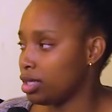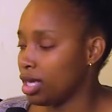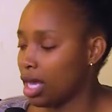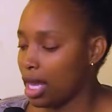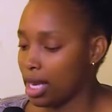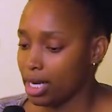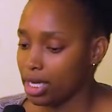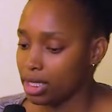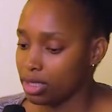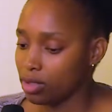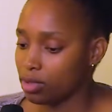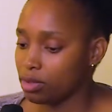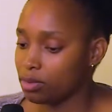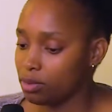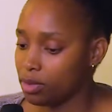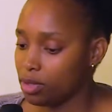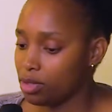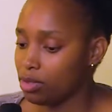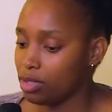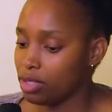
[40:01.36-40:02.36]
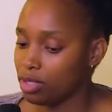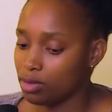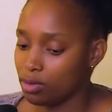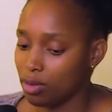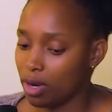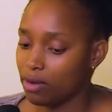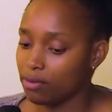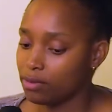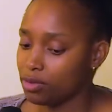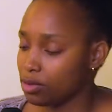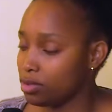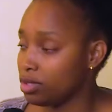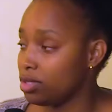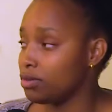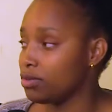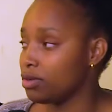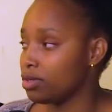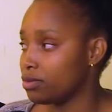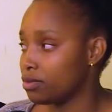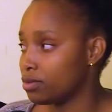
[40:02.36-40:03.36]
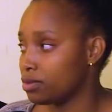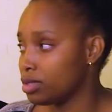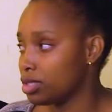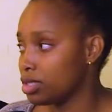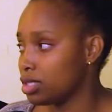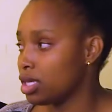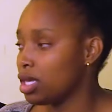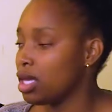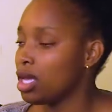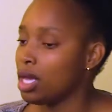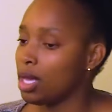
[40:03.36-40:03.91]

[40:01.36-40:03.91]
It does not mean you need to have 2 different fruits,